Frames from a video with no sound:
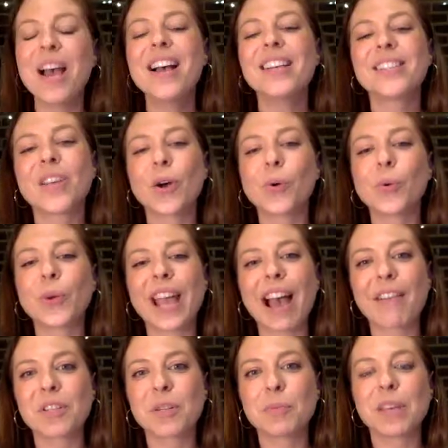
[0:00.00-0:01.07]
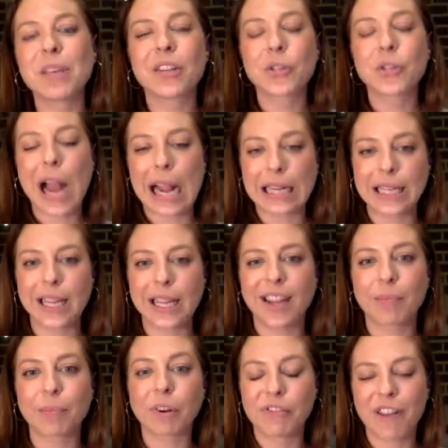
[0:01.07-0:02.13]
Right. So we have to be
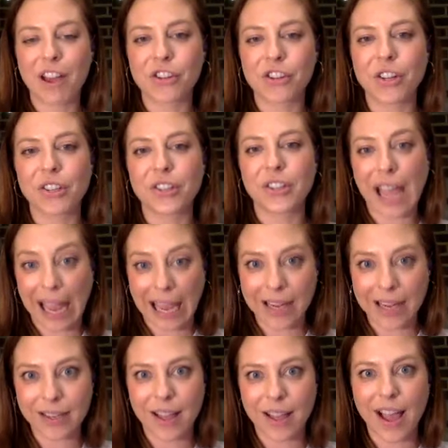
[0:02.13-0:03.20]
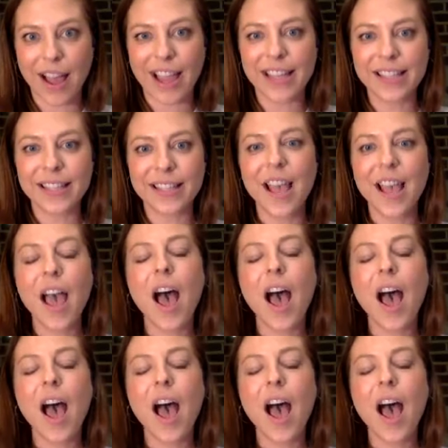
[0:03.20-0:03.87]
attracting professionals and clients.